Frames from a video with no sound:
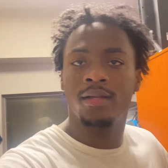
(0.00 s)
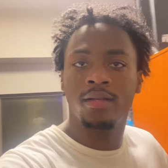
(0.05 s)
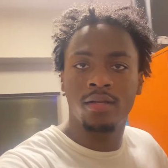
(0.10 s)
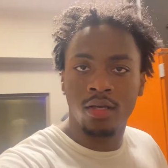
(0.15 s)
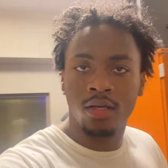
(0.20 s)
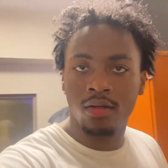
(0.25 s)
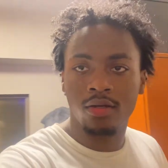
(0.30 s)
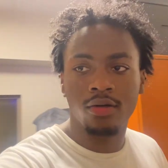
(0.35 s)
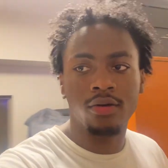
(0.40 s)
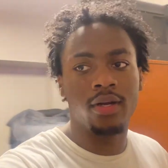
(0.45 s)

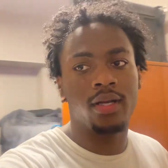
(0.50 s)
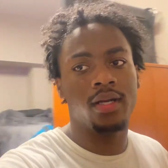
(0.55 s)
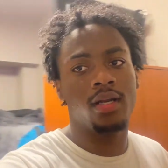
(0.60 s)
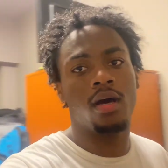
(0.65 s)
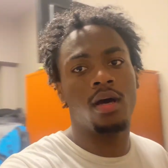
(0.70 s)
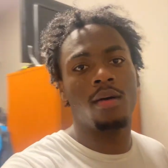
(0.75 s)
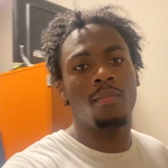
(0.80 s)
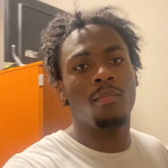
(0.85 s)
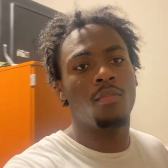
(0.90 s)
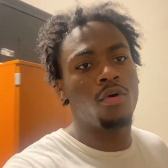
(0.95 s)
no, there ain't
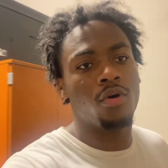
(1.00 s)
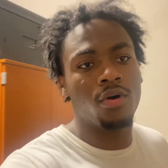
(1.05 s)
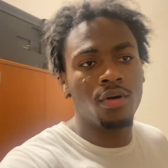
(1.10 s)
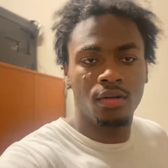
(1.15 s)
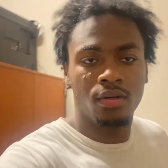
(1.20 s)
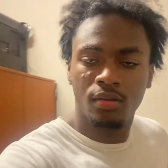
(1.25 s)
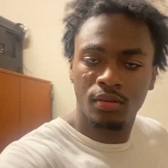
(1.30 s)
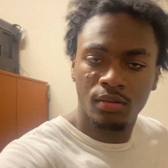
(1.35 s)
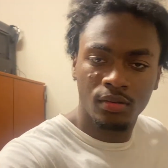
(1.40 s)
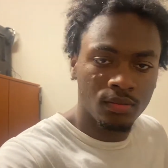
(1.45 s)
nothing
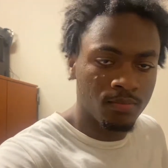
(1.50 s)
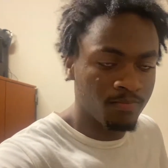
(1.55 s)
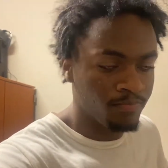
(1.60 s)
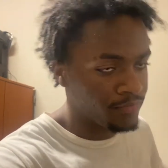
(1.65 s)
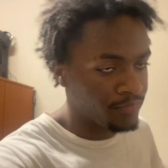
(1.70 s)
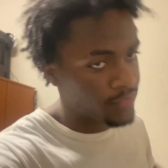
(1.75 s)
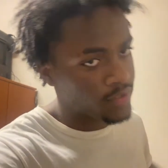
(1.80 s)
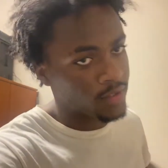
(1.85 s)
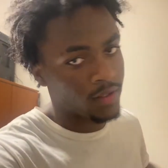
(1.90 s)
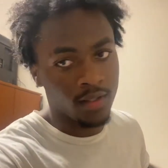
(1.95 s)
more
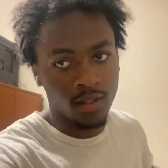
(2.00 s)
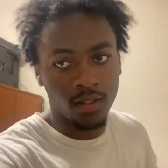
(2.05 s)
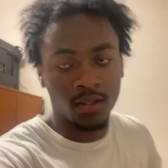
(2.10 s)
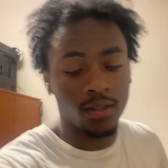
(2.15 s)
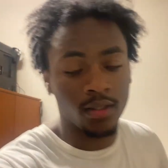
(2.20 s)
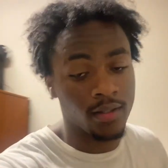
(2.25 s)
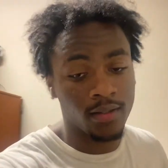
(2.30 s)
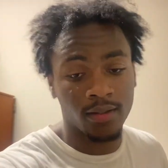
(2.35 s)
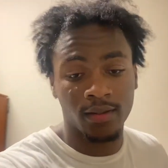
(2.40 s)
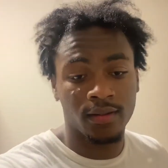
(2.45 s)

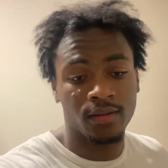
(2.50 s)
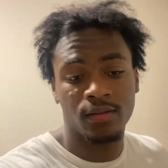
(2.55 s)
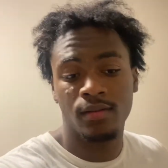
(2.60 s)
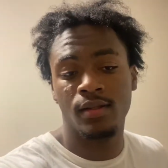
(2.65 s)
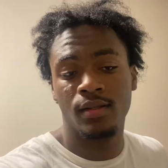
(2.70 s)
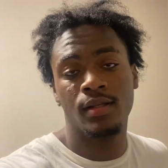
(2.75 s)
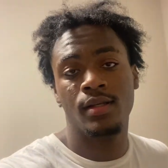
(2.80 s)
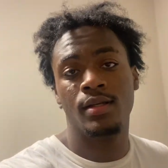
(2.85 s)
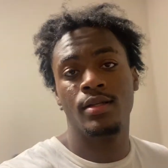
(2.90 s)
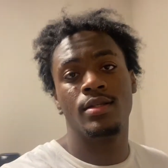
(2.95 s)
to
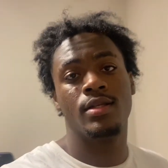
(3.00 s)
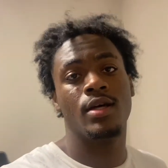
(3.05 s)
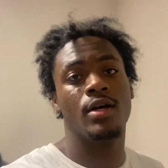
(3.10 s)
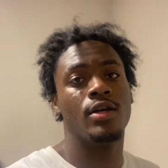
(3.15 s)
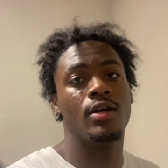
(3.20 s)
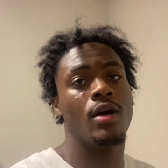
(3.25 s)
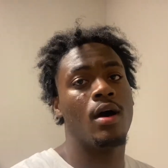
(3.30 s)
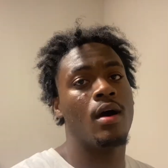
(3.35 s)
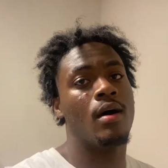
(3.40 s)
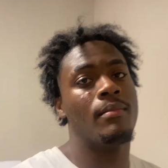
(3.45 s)
tell
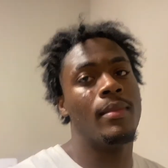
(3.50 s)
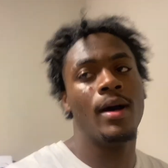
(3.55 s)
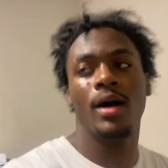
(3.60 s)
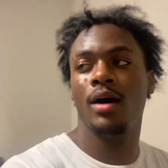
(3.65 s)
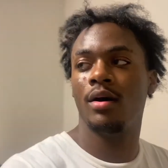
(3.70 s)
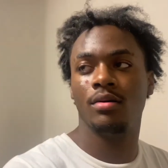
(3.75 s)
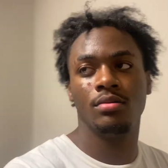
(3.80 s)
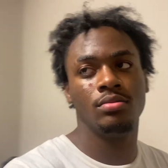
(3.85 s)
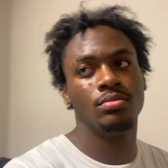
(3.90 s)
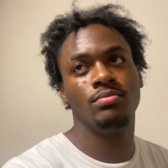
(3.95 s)
y'all
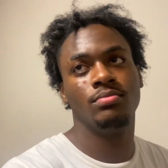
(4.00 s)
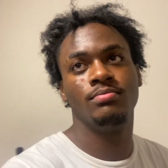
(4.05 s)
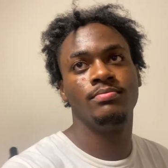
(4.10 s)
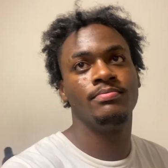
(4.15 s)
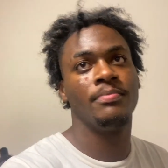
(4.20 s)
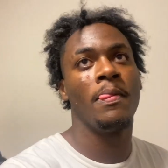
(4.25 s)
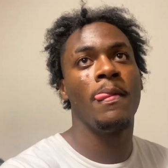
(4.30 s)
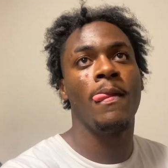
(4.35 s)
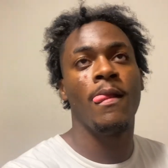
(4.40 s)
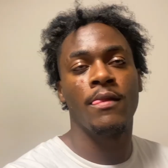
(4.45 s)
about. You
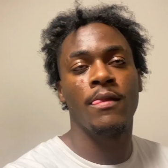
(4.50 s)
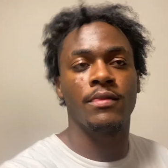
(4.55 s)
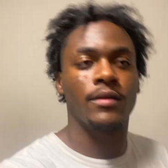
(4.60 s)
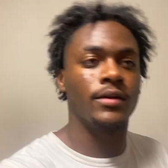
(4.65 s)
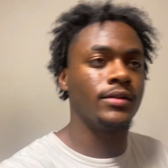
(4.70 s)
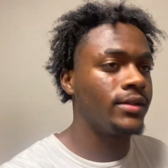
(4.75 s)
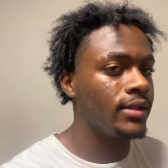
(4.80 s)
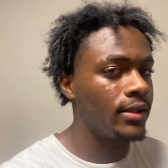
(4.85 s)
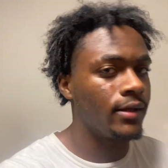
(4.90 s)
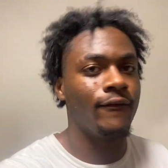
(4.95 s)
know what I'm
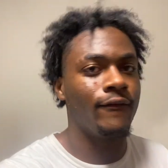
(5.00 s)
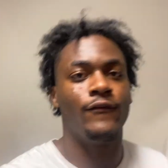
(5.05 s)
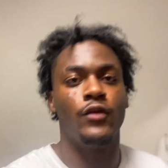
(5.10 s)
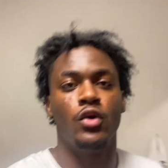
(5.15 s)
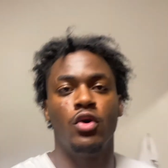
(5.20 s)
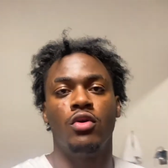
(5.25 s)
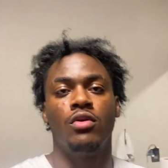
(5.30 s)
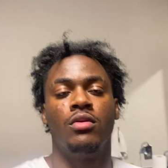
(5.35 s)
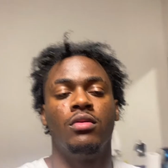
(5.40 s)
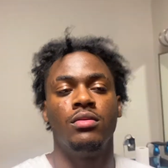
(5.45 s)

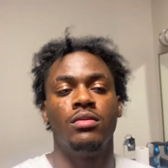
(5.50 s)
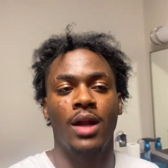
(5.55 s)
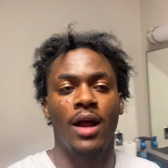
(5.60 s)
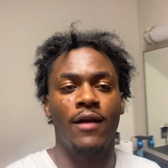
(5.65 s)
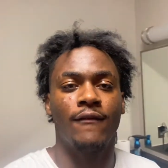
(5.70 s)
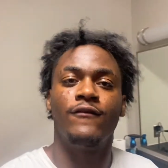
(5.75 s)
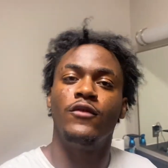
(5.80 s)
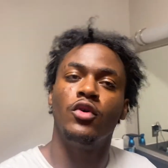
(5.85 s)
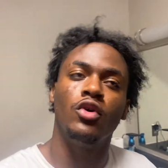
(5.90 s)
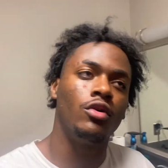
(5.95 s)
saying? Not a
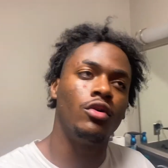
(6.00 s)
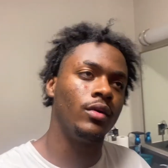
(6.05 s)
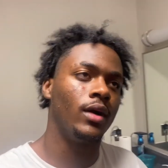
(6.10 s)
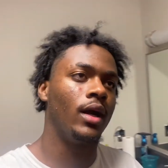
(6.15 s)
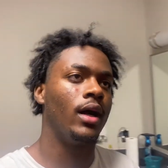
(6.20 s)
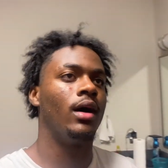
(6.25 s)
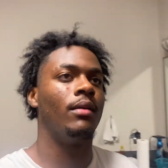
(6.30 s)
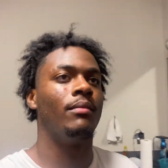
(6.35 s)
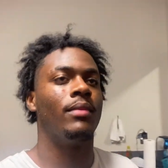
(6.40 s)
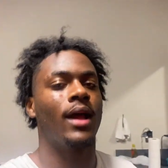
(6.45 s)
full
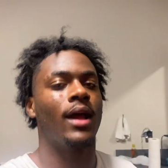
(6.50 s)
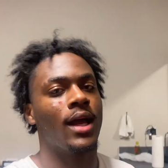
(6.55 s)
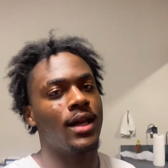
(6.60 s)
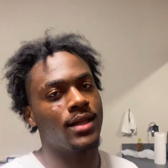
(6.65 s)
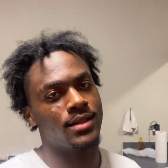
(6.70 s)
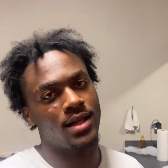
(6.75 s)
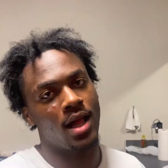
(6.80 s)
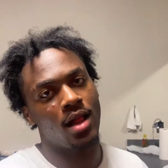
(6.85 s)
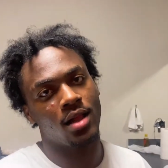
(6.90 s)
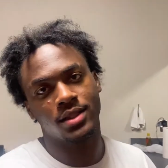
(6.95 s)
ride, but I got a
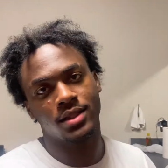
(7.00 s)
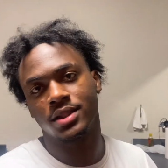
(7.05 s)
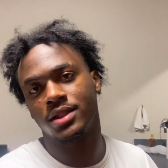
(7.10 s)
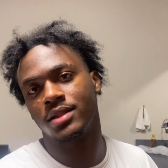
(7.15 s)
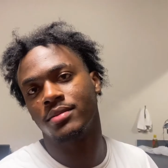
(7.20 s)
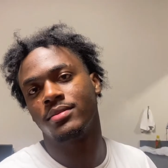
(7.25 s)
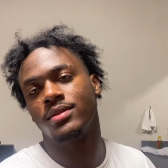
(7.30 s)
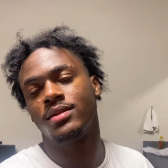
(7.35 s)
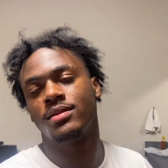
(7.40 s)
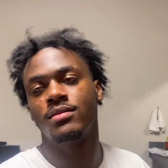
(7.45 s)
scholarship
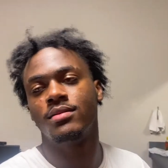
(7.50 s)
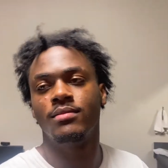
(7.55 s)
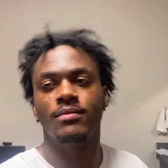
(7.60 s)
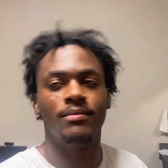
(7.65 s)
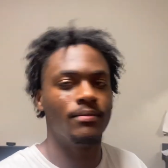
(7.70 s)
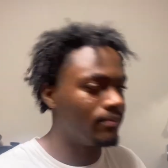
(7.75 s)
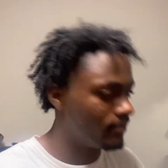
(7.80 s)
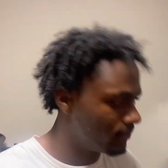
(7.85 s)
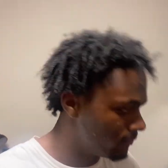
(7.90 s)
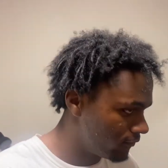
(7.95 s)

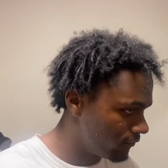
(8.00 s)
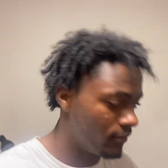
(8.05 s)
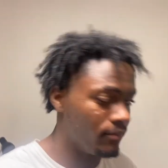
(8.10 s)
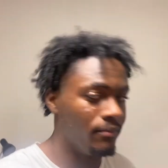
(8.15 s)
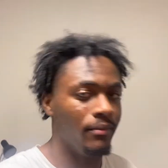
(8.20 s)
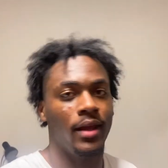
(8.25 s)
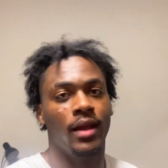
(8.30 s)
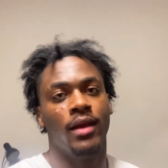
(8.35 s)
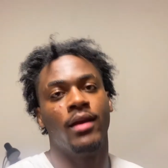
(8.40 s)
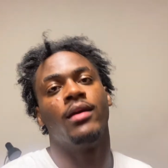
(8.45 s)
from
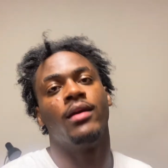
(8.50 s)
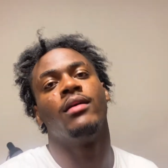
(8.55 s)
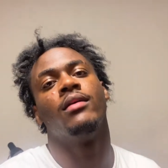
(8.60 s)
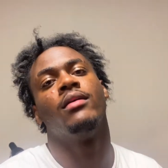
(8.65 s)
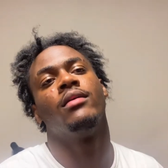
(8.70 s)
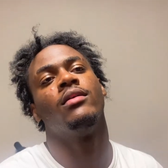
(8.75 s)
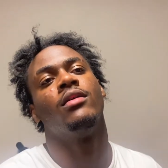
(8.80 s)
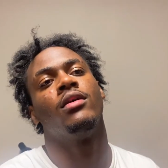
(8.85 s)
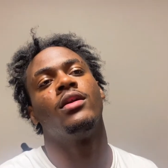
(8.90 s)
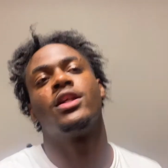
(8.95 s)
Ben.
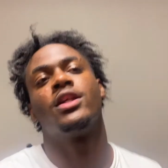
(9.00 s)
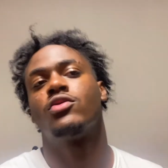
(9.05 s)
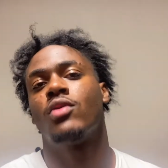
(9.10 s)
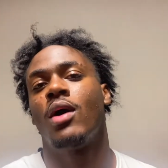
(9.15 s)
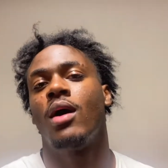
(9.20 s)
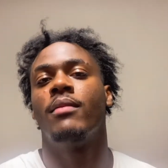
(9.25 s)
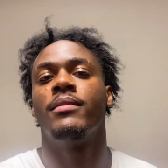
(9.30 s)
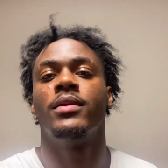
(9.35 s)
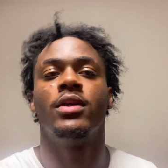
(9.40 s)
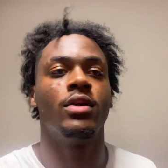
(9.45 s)
You know, that's why
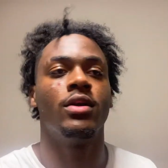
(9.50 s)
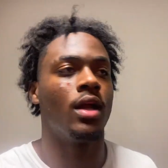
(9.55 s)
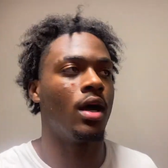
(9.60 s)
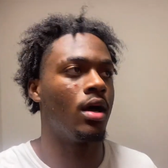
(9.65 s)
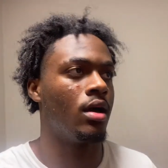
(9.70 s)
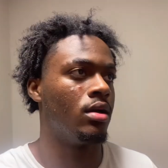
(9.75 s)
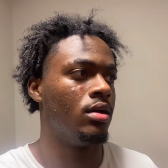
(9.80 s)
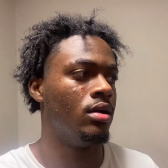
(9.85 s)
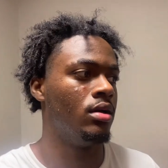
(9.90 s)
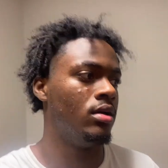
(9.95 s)
I'm here
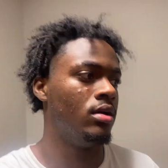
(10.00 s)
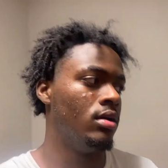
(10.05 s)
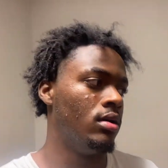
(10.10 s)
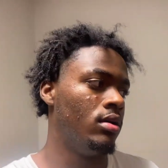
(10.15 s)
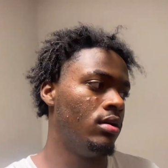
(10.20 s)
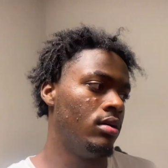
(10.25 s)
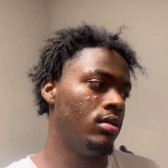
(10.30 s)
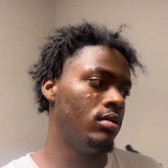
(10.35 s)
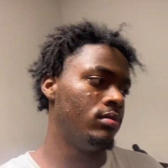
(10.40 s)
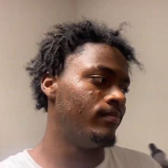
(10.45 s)
now.
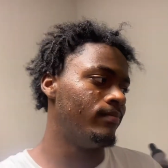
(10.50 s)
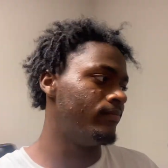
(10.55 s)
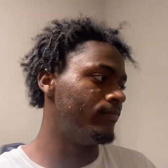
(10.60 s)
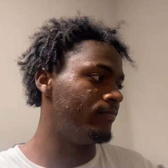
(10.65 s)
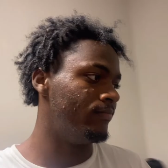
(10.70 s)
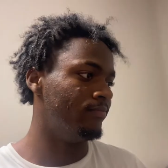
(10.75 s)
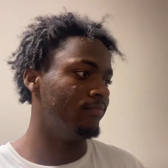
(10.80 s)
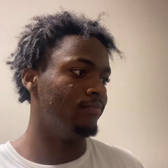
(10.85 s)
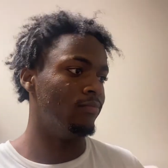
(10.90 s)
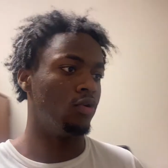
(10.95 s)

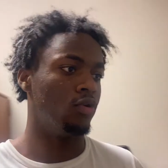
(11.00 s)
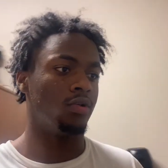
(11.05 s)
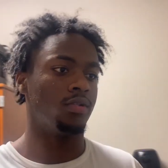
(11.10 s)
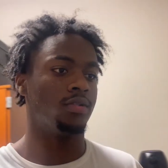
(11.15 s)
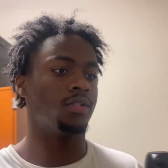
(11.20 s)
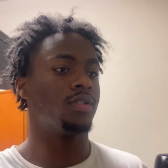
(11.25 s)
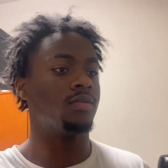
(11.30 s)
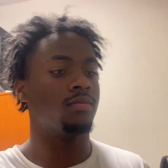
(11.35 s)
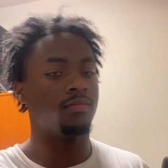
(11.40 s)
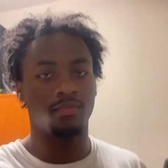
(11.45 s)
More
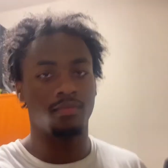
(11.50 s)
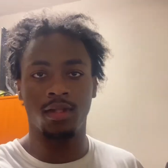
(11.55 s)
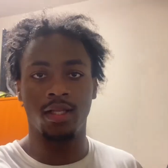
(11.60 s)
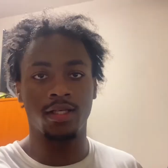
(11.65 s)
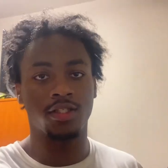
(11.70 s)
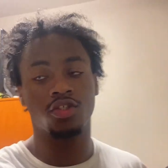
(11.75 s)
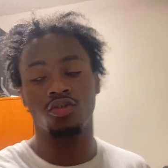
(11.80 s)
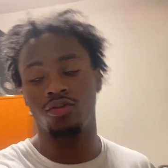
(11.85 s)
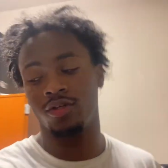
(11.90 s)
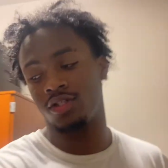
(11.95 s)

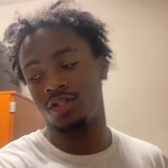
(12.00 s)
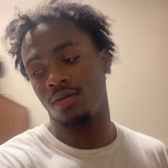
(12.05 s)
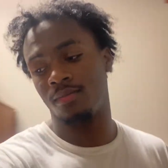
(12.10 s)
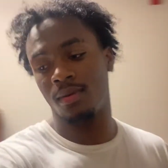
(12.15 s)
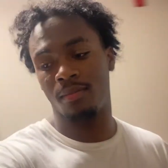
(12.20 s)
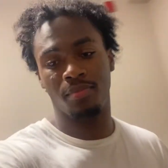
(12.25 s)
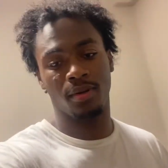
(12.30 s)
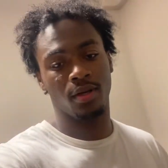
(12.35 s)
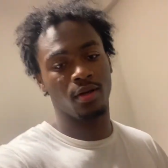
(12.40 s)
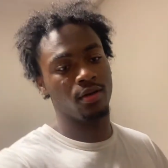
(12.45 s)
less stress on my
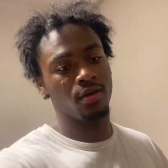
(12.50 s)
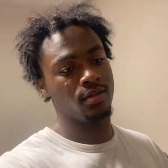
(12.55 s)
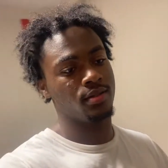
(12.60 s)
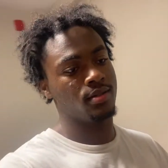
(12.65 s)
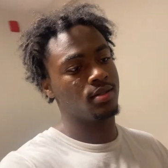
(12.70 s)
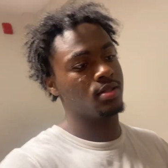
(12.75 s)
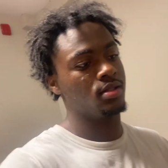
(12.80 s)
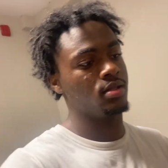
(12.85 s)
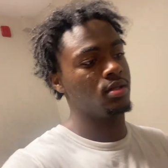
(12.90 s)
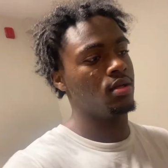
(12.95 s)

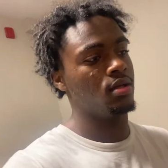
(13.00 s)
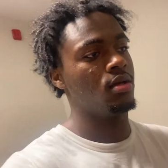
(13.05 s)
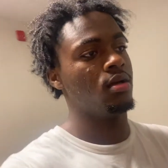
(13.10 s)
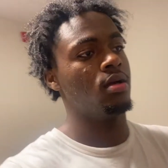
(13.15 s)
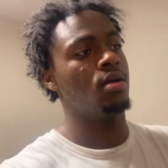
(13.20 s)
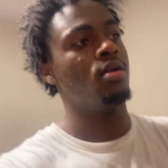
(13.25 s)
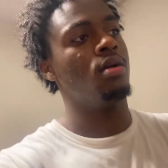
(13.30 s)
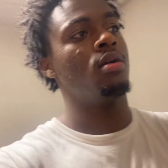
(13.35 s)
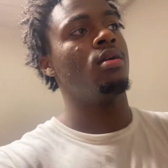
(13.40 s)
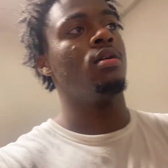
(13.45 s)
parents.
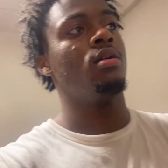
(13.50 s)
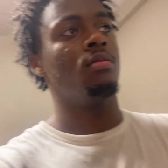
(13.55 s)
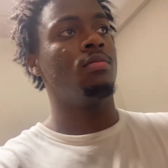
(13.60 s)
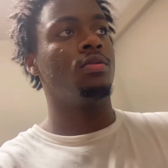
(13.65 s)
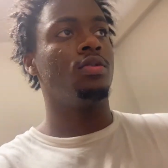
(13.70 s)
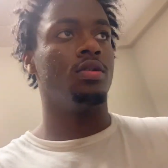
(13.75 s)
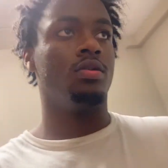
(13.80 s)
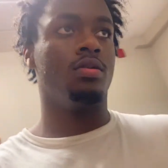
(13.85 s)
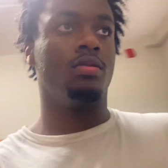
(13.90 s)
You